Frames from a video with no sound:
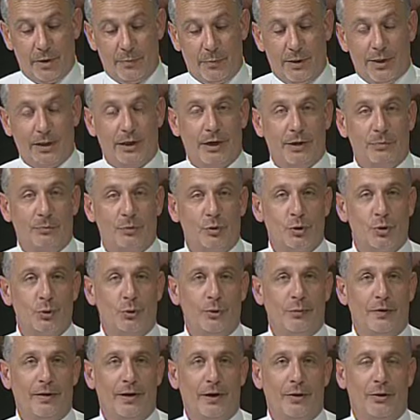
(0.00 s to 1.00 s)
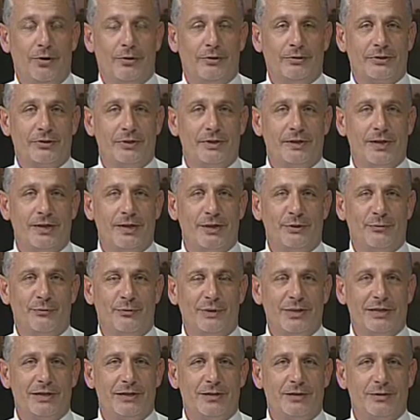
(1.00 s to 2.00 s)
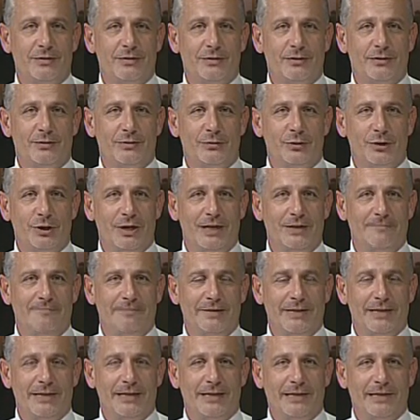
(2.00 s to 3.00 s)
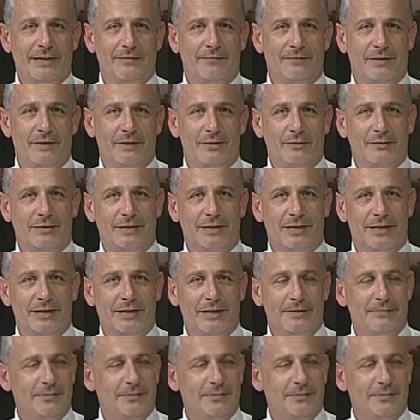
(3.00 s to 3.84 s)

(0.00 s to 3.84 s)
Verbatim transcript: welcome to the hot seat resident GP, the lovely Dr. Cate